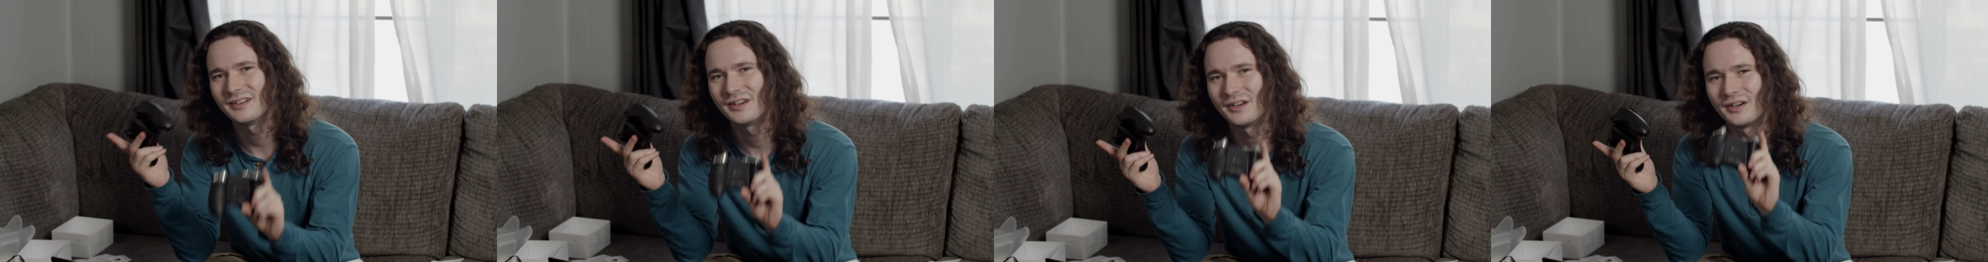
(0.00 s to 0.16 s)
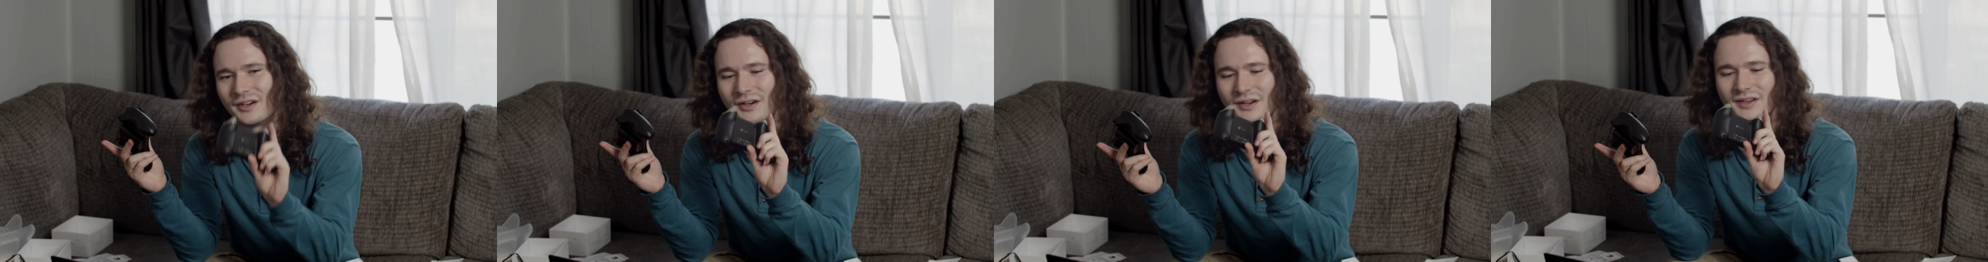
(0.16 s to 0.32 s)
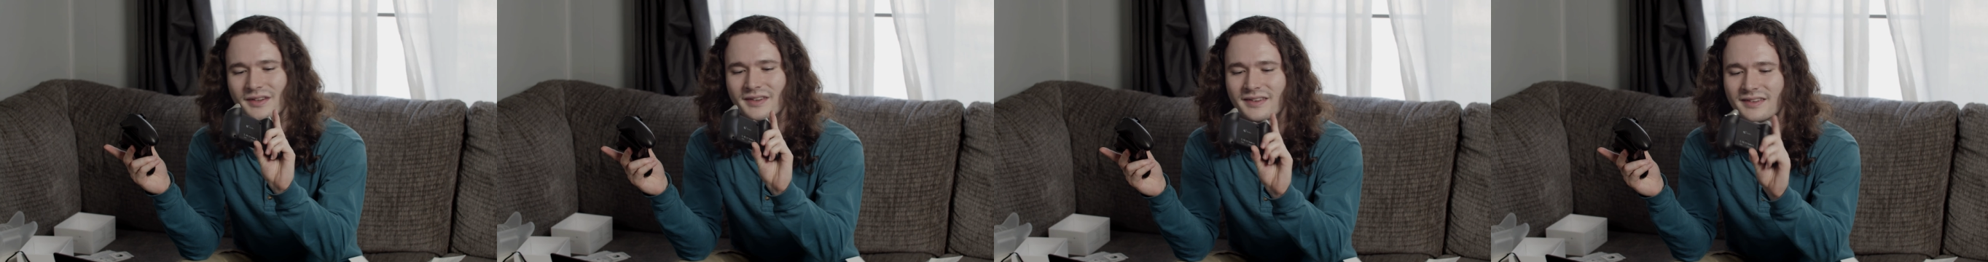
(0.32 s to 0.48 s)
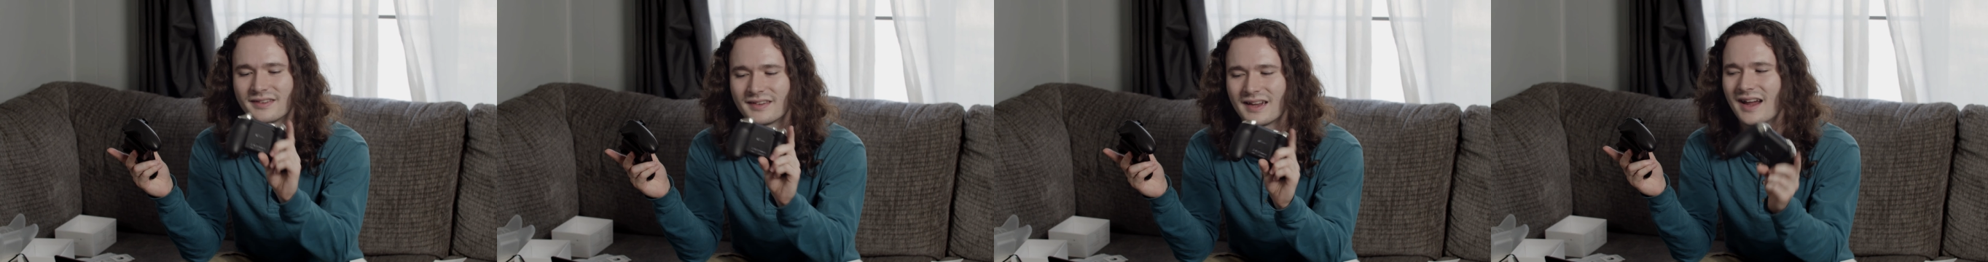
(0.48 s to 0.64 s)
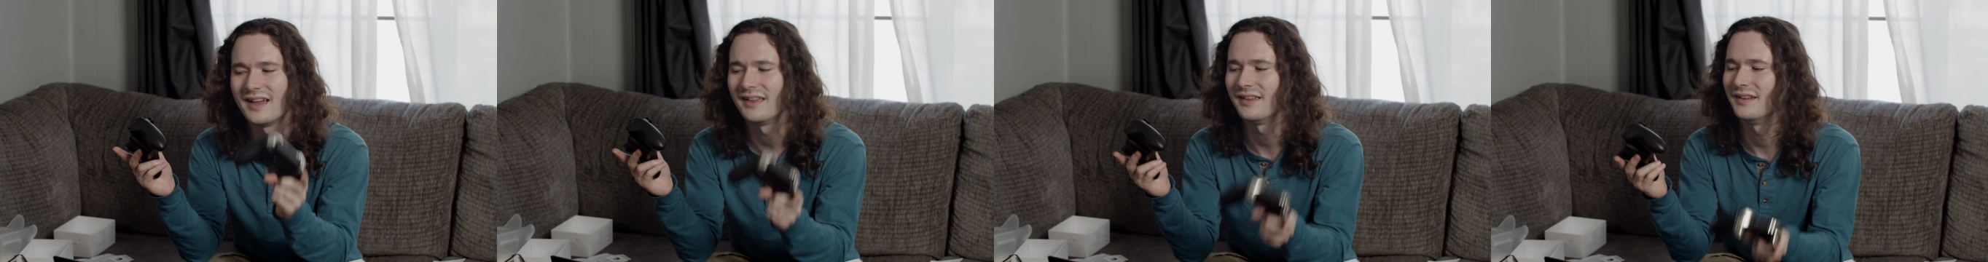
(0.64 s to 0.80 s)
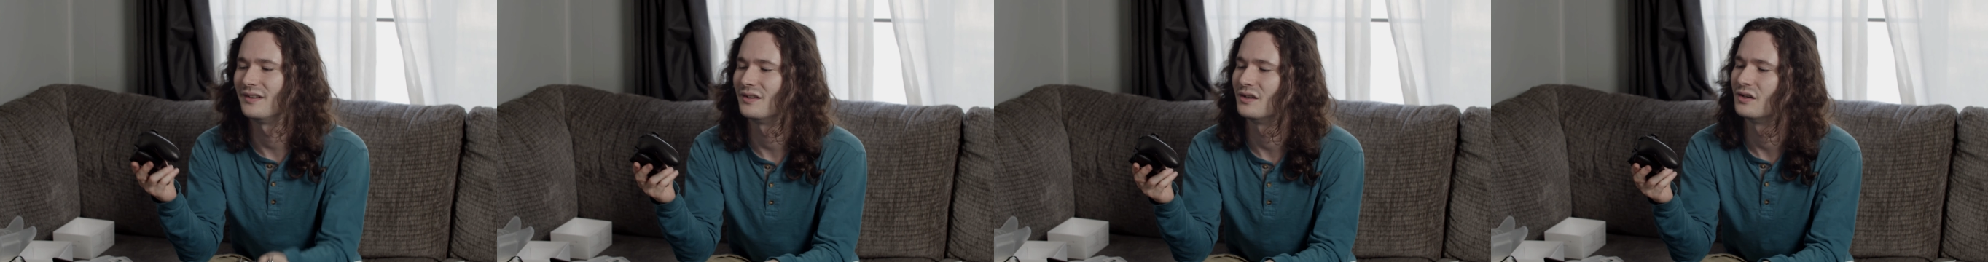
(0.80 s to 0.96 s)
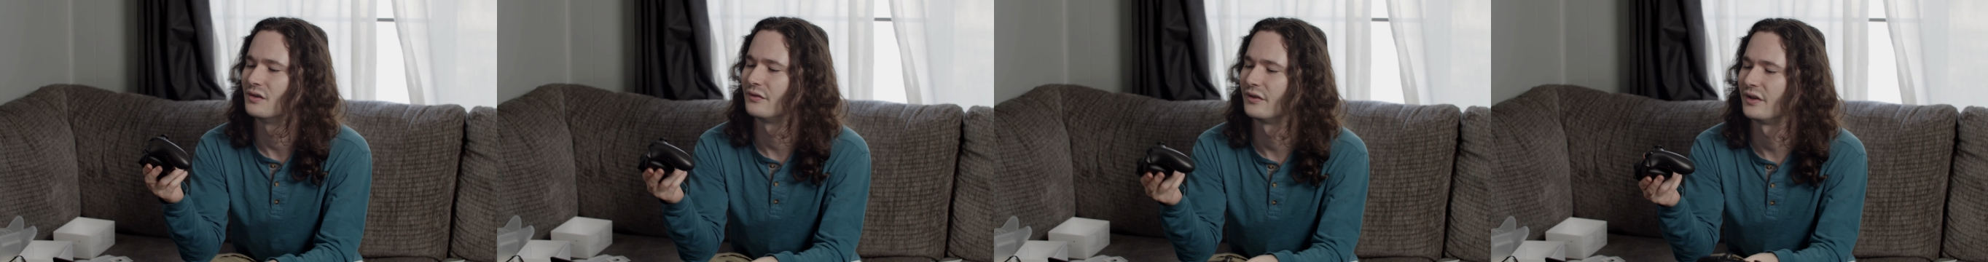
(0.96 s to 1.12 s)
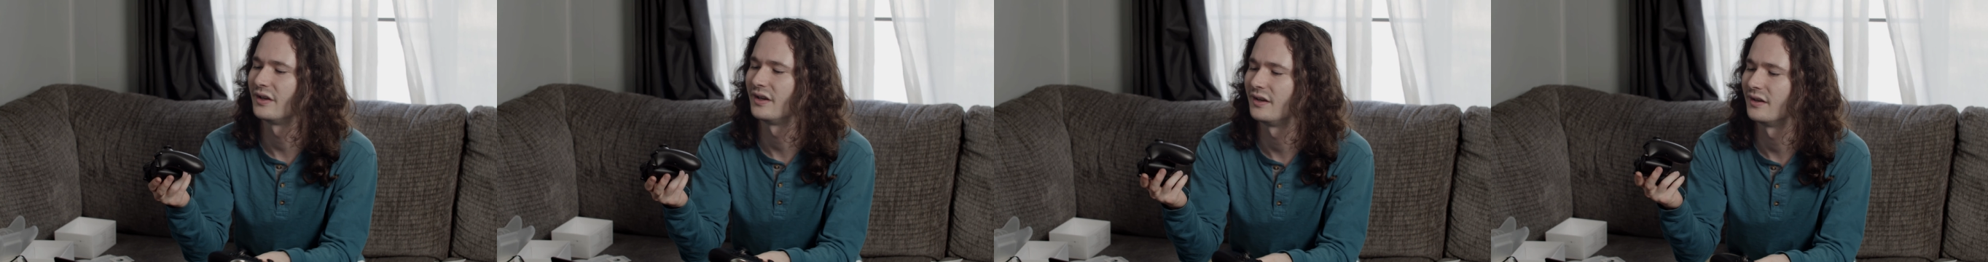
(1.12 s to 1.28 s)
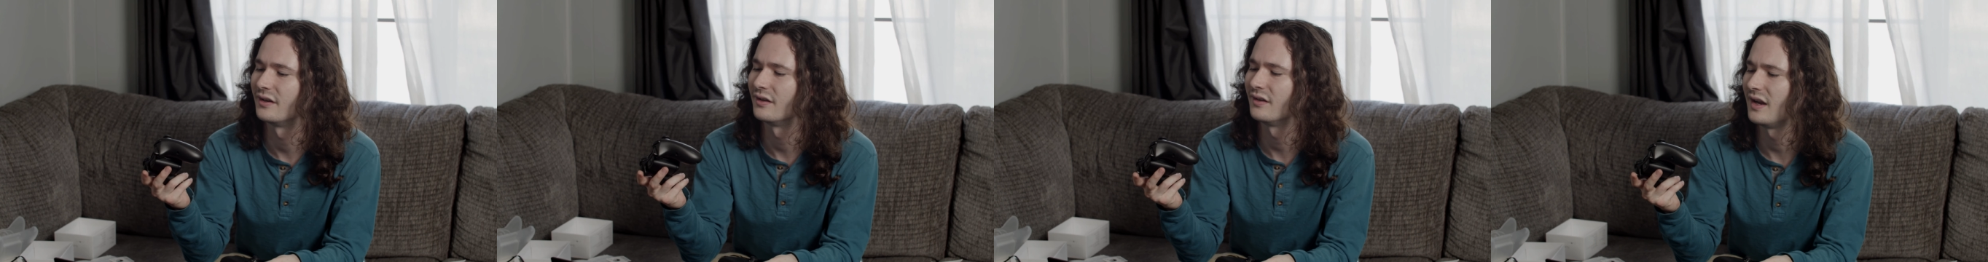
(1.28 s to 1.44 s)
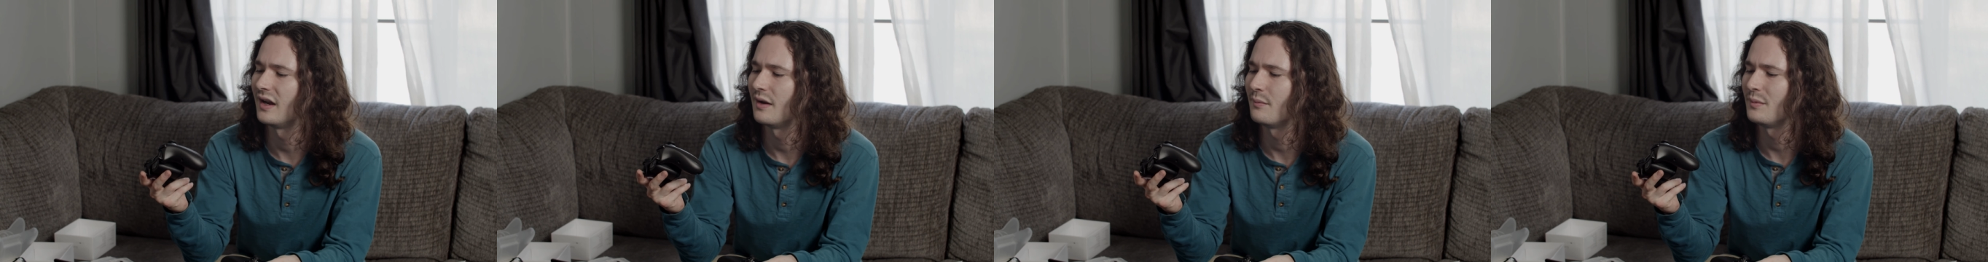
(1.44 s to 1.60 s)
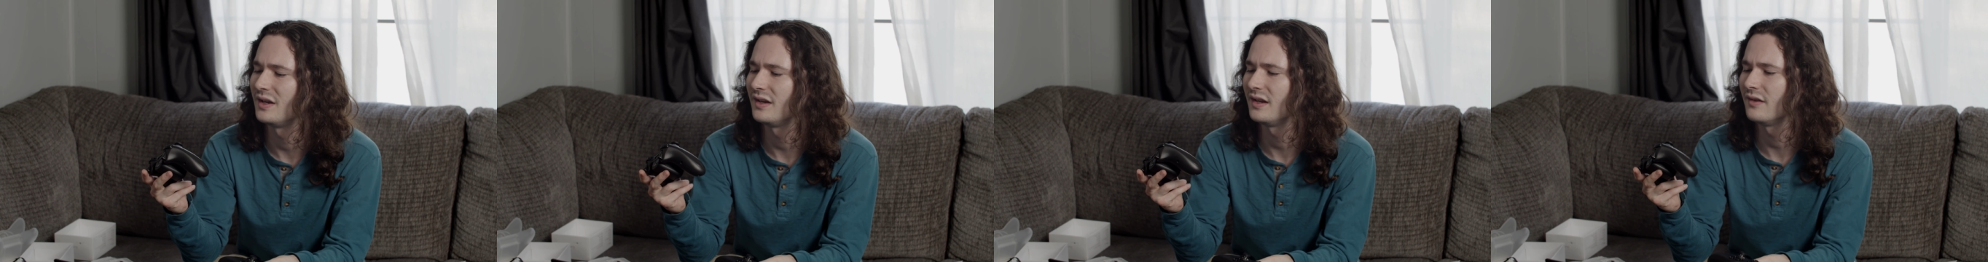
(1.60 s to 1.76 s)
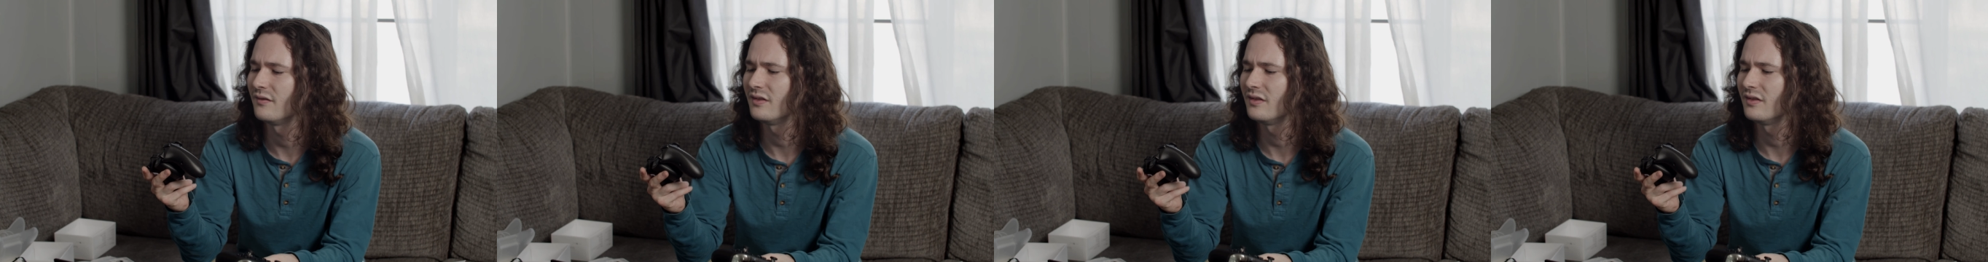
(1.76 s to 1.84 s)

are silent over here, and I mean,